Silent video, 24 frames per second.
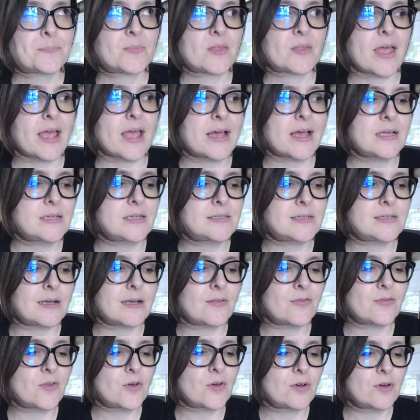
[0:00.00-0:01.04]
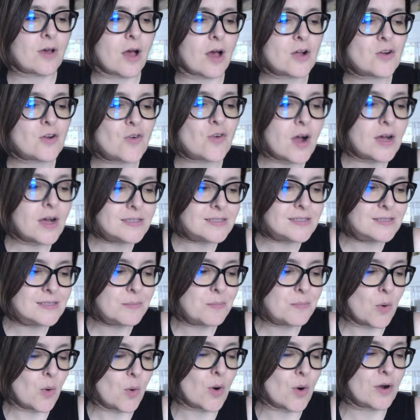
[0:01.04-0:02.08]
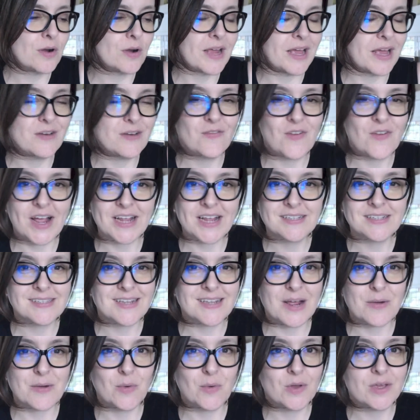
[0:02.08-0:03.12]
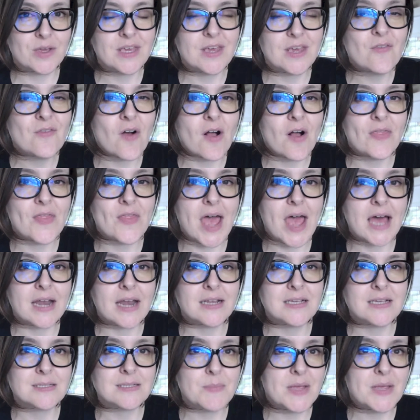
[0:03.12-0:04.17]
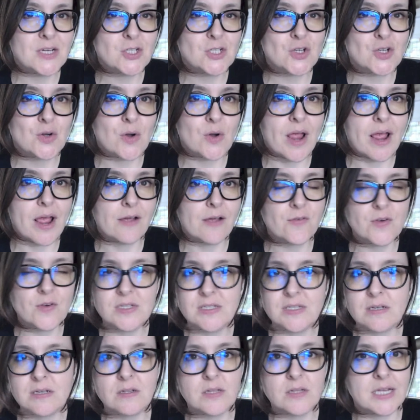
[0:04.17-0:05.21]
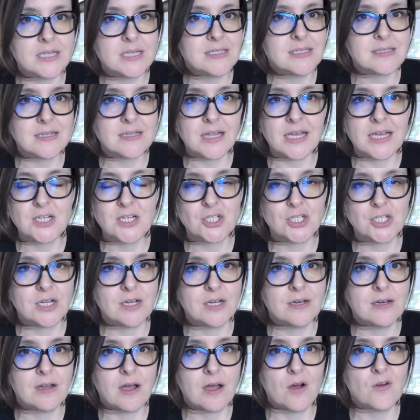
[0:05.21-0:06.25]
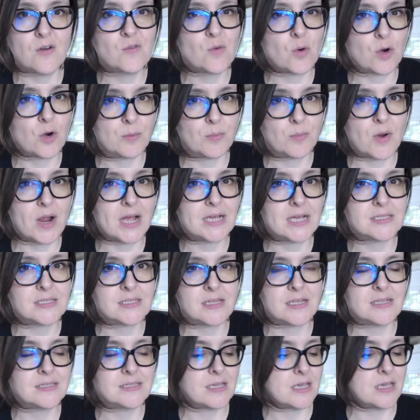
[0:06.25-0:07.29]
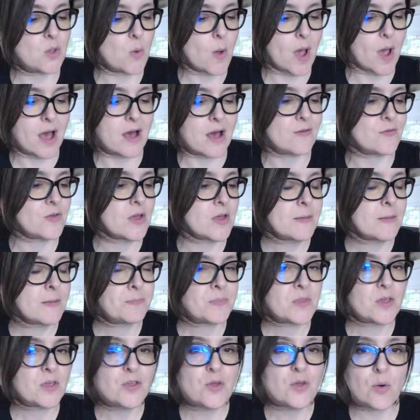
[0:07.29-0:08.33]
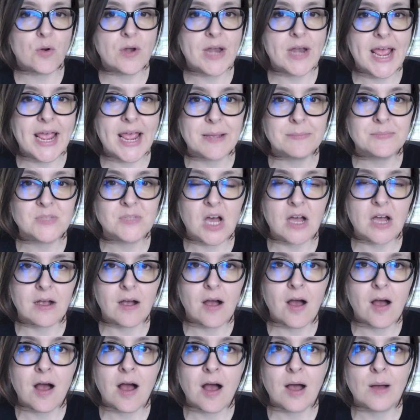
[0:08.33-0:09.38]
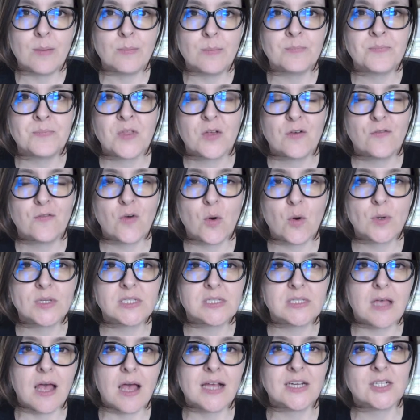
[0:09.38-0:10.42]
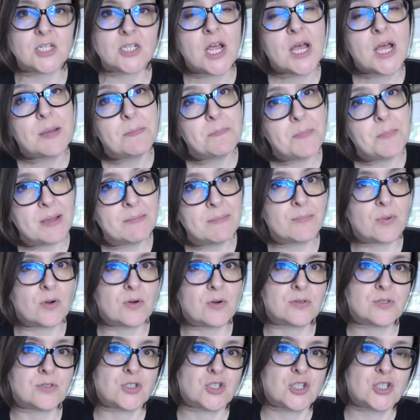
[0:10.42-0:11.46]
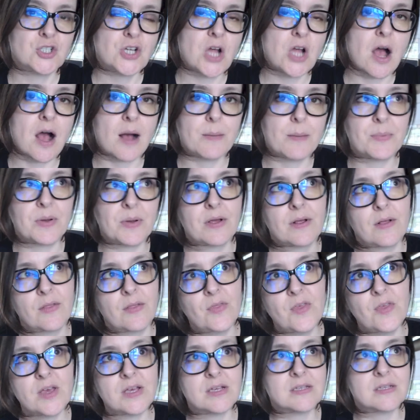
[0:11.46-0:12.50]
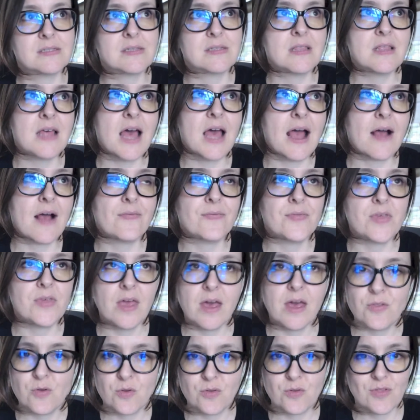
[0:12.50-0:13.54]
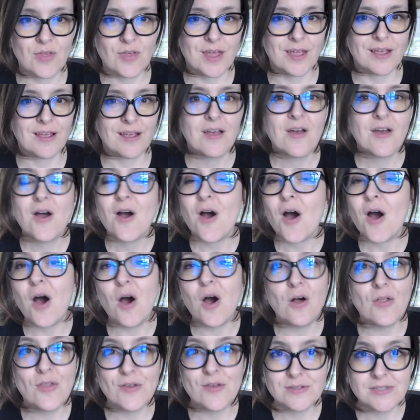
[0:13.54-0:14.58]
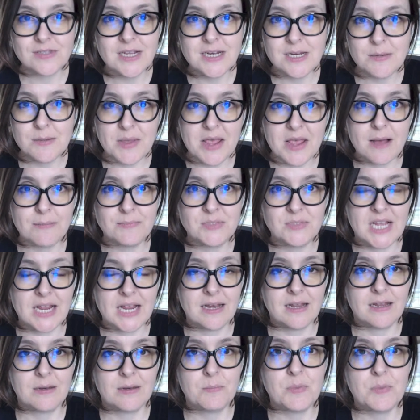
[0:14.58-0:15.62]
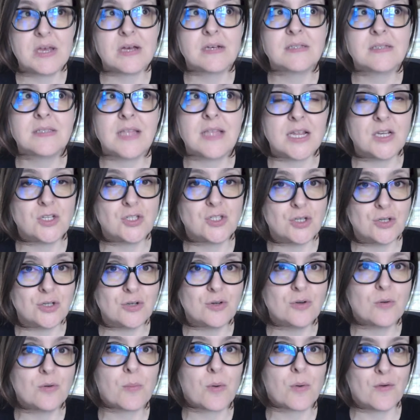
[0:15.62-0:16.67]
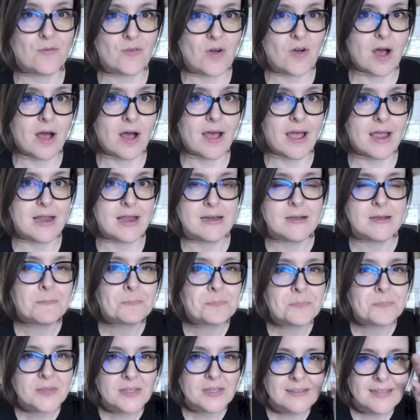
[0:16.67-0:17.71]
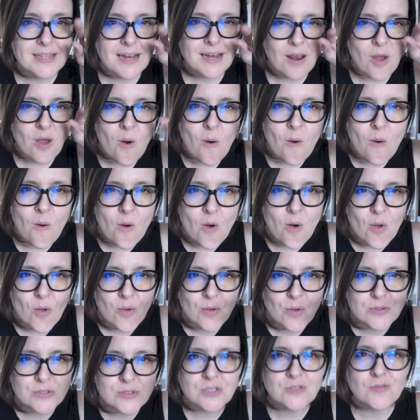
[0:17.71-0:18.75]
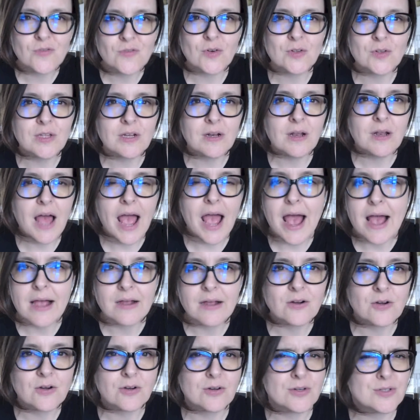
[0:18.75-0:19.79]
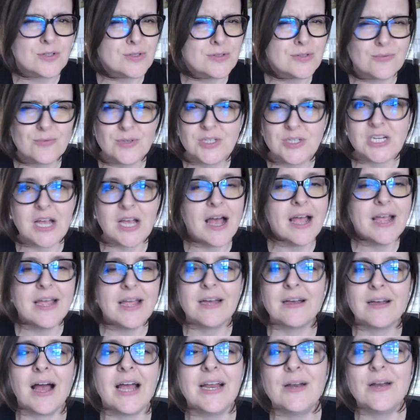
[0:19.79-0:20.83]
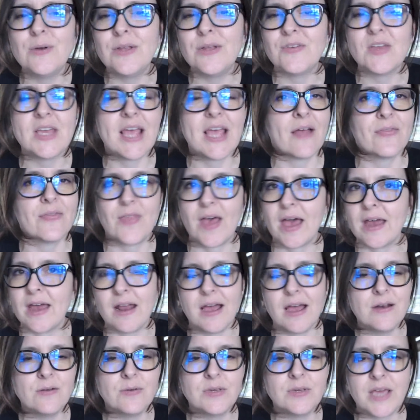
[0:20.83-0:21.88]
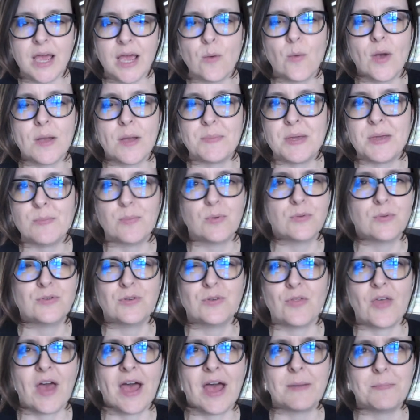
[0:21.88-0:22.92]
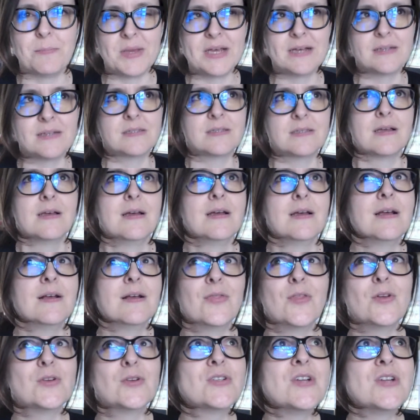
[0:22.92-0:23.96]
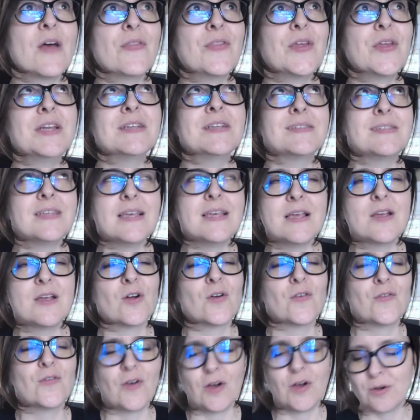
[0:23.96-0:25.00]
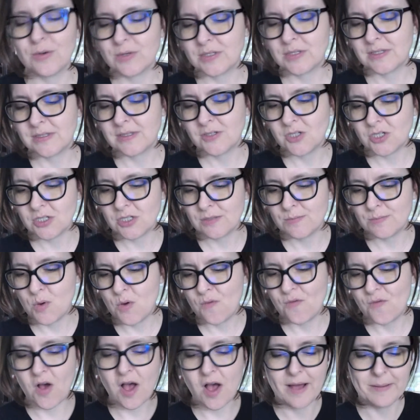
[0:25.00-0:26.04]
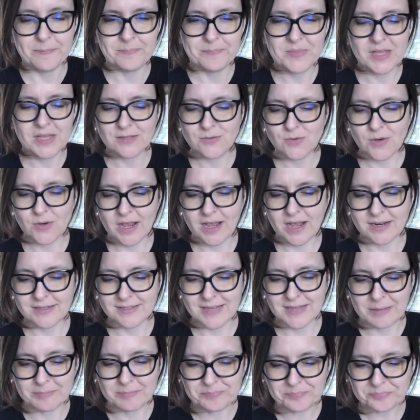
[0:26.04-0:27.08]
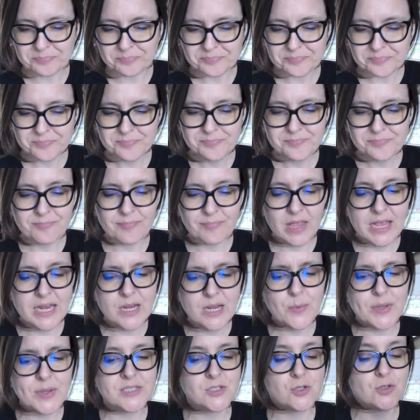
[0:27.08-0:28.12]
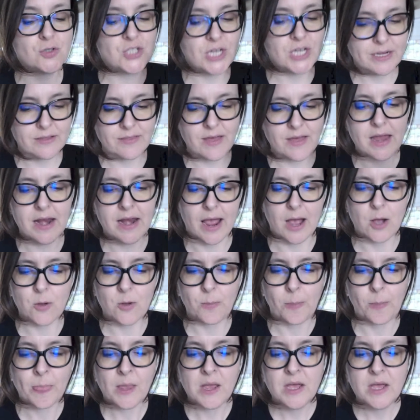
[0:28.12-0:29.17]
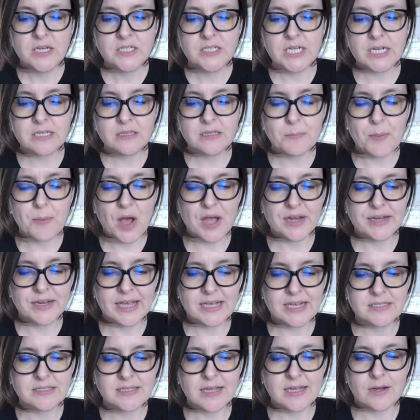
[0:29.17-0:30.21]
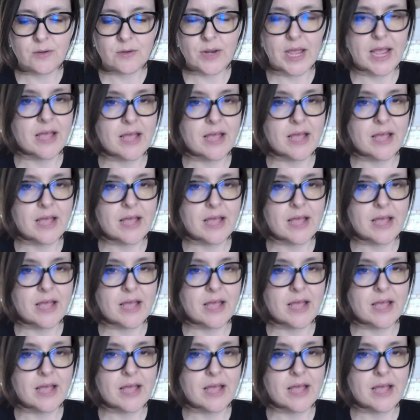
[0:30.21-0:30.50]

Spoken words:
And the across the board advice that I will give on that is make sure every single installation of WordPress, let's say you have yourname.com/members, shop, this, that, the other thing, all those need to be updated, because they do provide little holes for little hackers, which I don't even get that. I don't get why people do that, because there's nothing to see here, folks. Just move on. That's what I got to say. Anyway, so check that out. Check the podcast out.